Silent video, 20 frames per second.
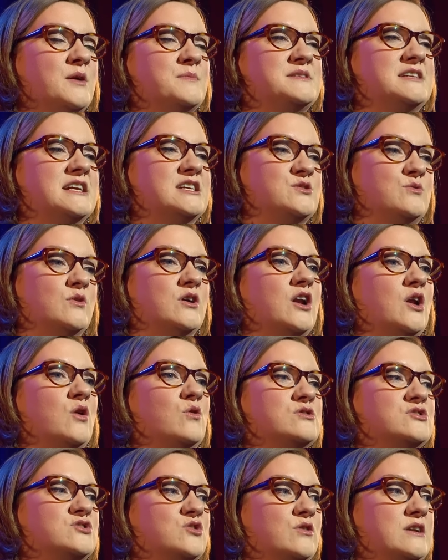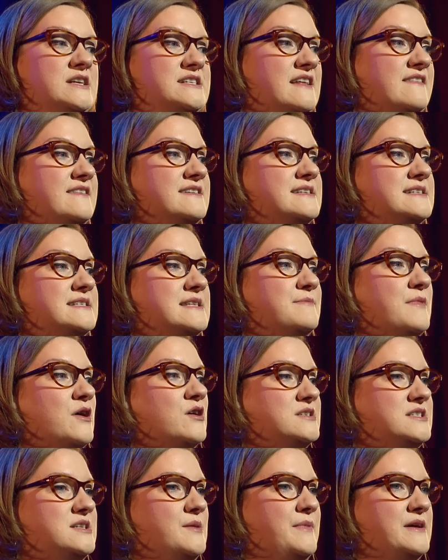me upstairs to a closed door and he said, this is the
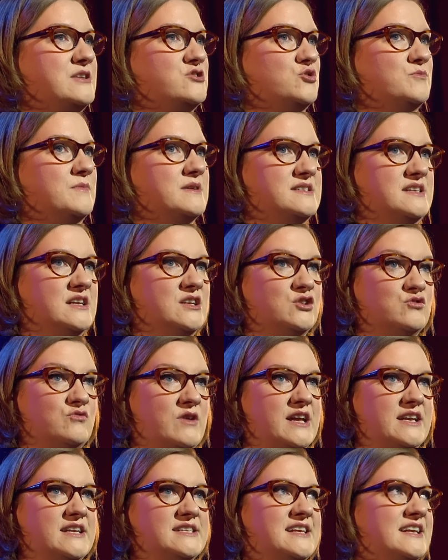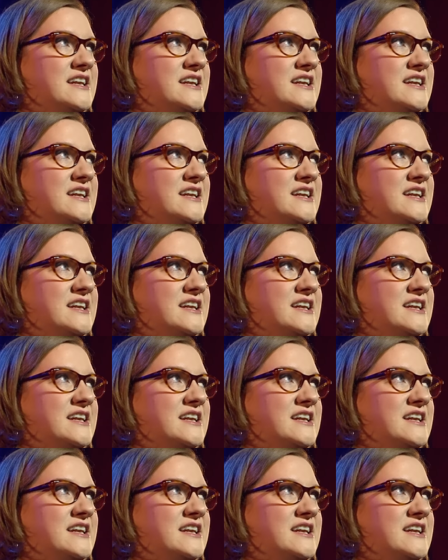master bedroom. I said, great. He